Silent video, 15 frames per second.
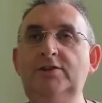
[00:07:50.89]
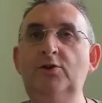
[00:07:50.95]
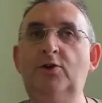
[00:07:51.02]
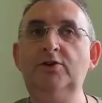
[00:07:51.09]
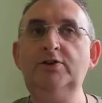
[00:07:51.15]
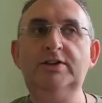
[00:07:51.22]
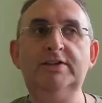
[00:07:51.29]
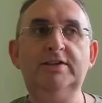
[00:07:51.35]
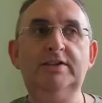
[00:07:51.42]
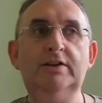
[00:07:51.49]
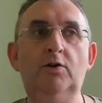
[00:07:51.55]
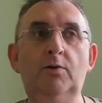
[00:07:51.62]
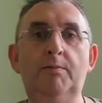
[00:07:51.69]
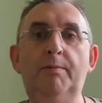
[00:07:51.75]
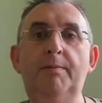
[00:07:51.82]
not just,
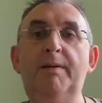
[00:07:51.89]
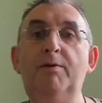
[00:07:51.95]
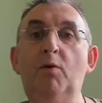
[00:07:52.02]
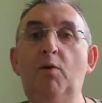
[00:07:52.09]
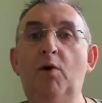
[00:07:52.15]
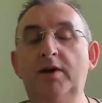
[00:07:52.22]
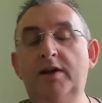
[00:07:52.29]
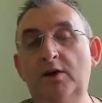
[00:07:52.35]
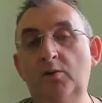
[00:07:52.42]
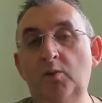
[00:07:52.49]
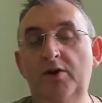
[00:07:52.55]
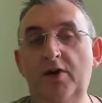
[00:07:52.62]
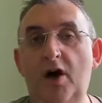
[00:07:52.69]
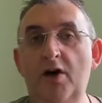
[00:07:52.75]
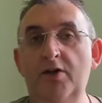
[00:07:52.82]
maybe working
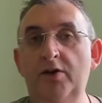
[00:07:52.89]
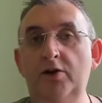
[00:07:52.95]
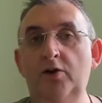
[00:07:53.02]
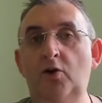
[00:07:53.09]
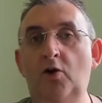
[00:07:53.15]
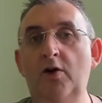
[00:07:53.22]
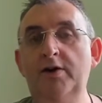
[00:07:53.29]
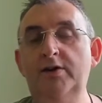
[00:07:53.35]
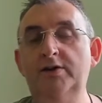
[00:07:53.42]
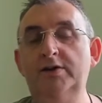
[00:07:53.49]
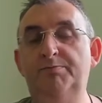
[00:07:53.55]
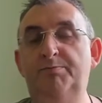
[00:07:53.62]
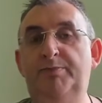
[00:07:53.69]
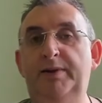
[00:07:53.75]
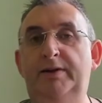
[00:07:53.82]
with other lawyers,
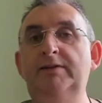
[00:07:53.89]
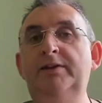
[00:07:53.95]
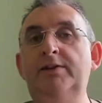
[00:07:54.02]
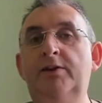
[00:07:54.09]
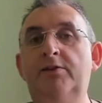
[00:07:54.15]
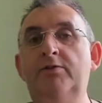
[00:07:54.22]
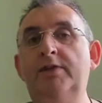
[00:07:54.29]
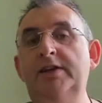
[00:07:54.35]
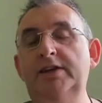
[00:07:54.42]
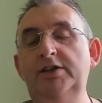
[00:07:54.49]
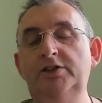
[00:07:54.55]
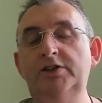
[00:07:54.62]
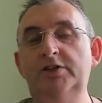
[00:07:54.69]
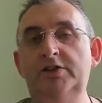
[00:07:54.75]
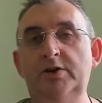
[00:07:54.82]
building a
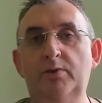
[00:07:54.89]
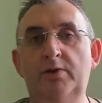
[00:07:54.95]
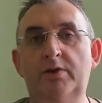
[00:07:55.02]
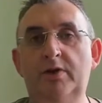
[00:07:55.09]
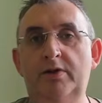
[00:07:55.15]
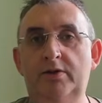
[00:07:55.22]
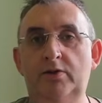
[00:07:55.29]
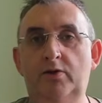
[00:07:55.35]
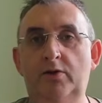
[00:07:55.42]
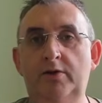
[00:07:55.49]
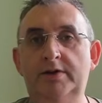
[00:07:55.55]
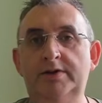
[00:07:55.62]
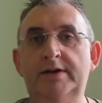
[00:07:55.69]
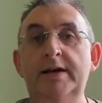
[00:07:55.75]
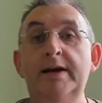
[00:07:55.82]
relationship with other
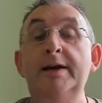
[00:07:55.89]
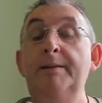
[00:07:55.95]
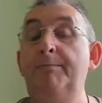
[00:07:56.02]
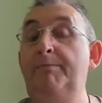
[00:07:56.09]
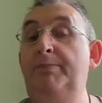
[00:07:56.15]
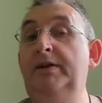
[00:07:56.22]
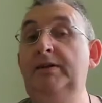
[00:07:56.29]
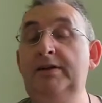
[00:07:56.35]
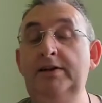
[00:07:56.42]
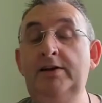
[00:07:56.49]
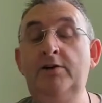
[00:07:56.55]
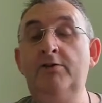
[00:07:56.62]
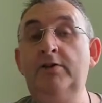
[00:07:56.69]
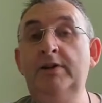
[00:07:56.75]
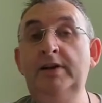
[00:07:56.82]
lawyers, building
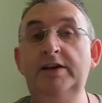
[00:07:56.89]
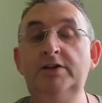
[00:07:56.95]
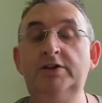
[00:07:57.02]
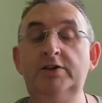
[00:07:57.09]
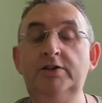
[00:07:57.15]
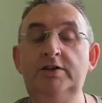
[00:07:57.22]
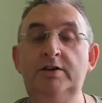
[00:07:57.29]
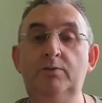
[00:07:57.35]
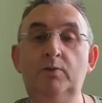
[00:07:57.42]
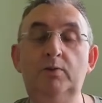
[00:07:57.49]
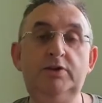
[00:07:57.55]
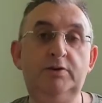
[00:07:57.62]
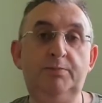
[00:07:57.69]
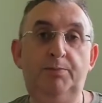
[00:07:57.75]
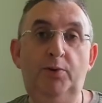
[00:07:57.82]
a relationship with
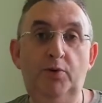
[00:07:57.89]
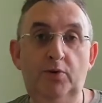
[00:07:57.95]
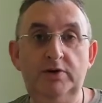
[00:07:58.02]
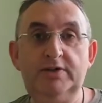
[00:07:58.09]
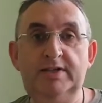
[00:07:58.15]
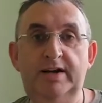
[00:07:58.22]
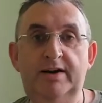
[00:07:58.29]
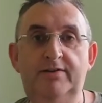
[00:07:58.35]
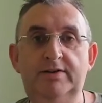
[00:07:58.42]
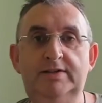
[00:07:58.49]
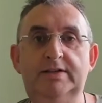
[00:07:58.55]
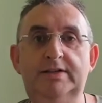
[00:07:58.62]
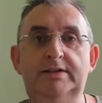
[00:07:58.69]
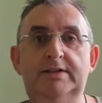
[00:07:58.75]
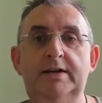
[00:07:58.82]
support
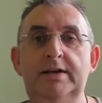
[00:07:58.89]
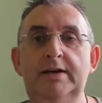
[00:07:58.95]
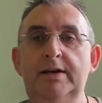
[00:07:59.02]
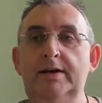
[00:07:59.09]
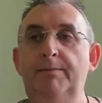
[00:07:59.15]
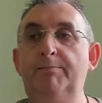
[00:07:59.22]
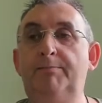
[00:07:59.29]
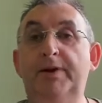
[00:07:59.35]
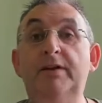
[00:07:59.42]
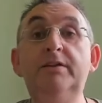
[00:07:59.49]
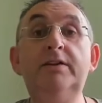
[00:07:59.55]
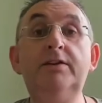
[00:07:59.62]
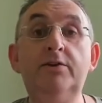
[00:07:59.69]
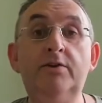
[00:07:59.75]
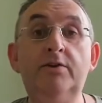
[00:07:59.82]
services, building the